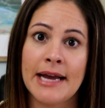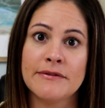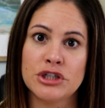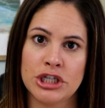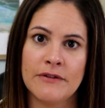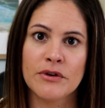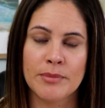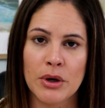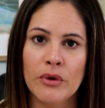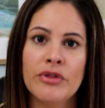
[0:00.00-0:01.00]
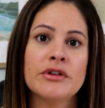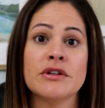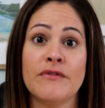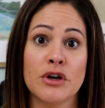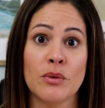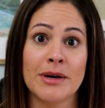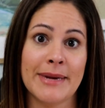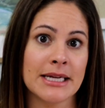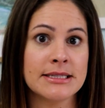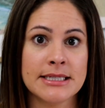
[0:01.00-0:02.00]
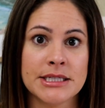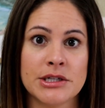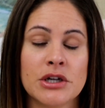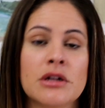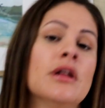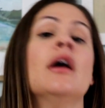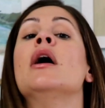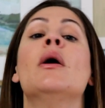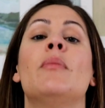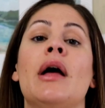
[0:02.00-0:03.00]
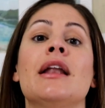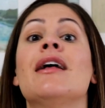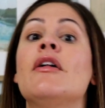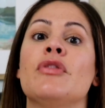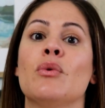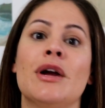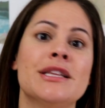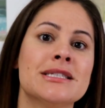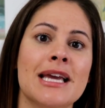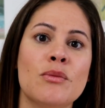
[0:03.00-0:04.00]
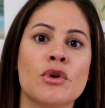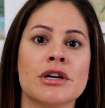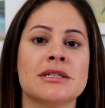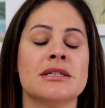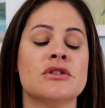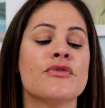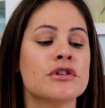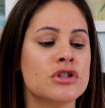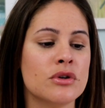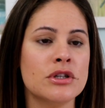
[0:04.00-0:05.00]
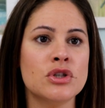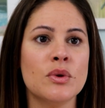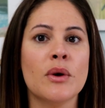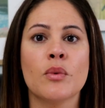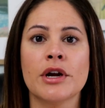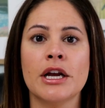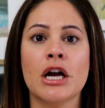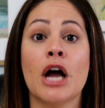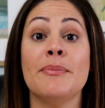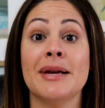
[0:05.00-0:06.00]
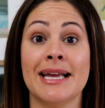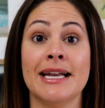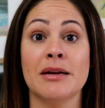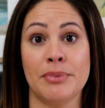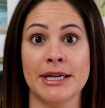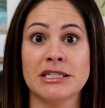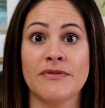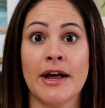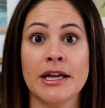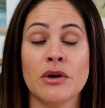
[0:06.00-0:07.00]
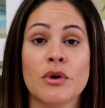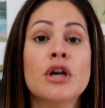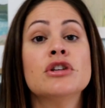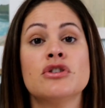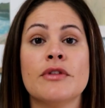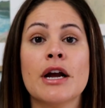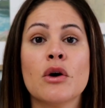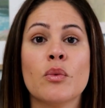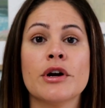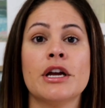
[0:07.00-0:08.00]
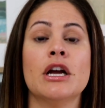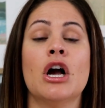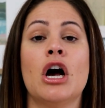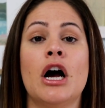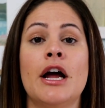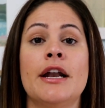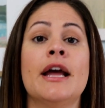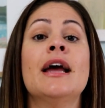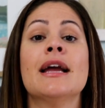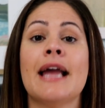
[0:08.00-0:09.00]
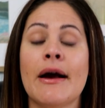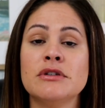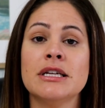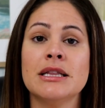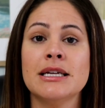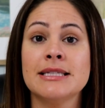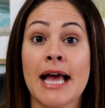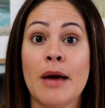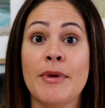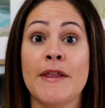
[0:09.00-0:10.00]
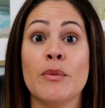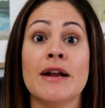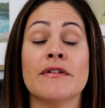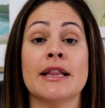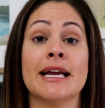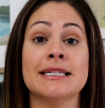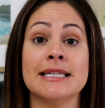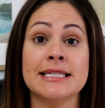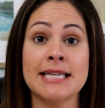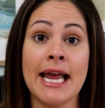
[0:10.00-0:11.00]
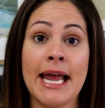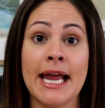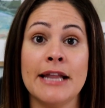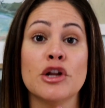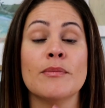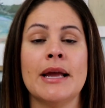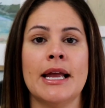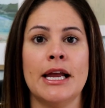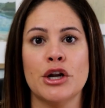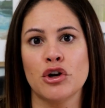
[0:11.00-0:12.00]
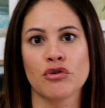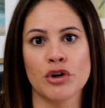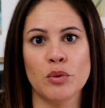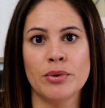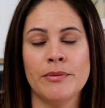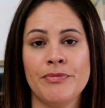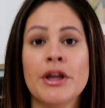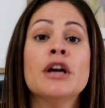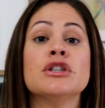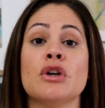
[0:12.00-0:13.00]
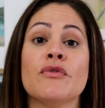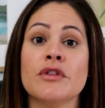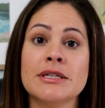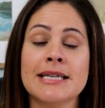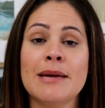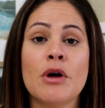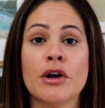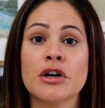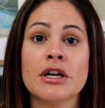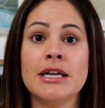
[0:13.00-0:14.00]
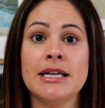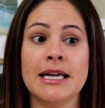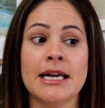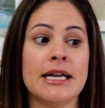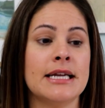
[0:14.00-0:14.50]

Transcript: have a sheet for both, so if you don't want to make it seasonal. But the way this game works is it's for students who are working on beginning place value. So they are working on counting things up, and then whenever they get to 10, they're making it a group. So for this game, all you're going to need